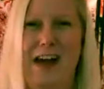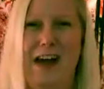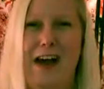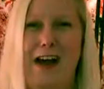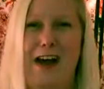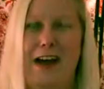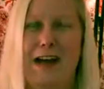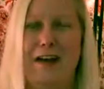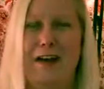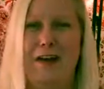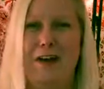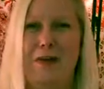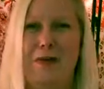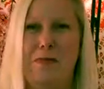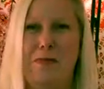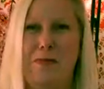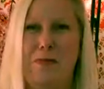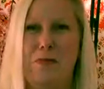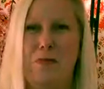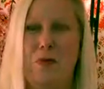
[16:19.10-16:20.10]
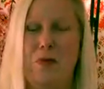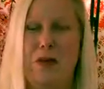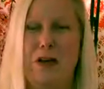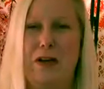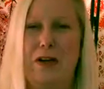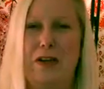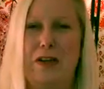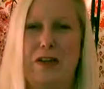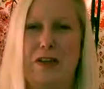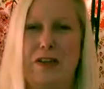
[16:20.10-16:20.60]
I went
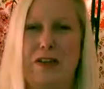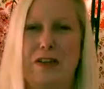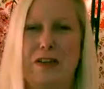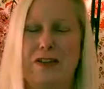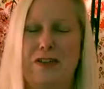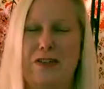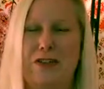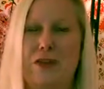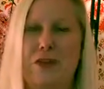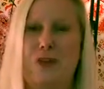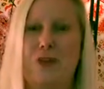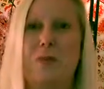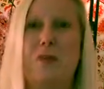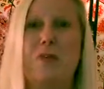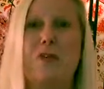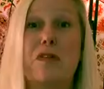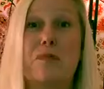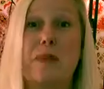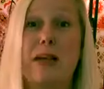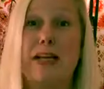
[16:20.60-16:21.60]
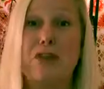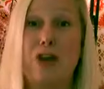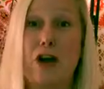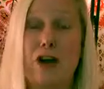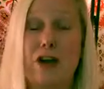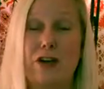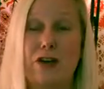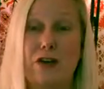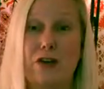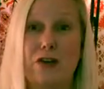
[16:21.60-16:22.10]
on a trip with my
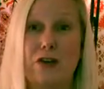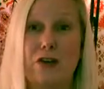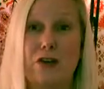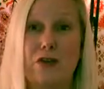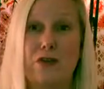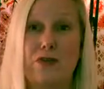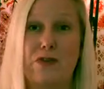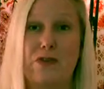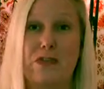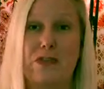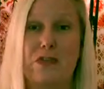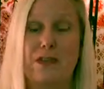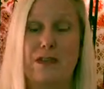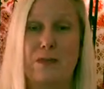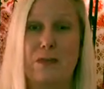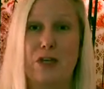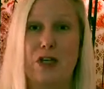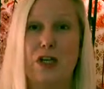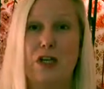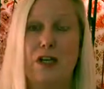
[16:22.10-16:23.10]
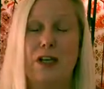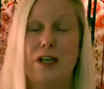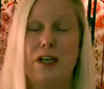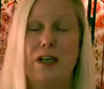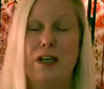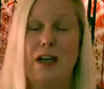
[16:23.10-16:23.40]
daughter over the summer,